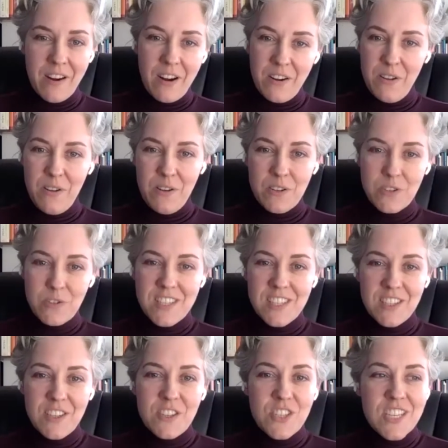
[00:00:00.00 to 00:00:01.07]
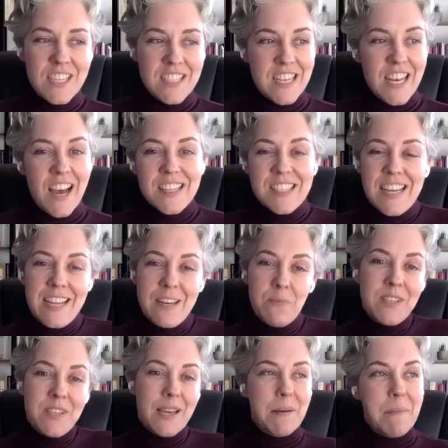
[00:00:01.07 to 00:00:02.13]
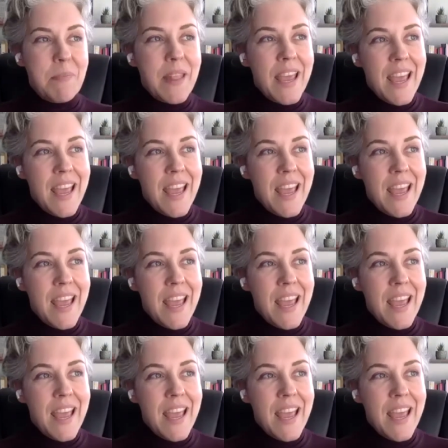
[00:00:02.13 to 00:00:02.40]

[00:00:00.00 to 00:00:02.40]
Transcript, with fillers: our New Year's resolutions and not stayed with them.